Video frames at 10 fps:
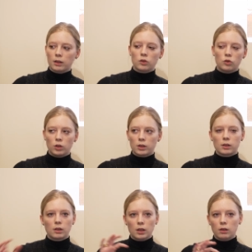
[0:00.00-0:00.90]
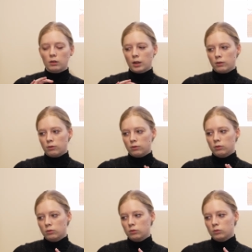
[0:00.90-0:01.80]
That's just the kind of
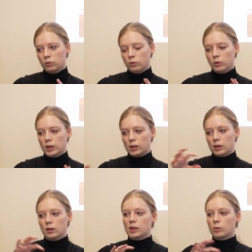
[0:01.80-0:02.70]
the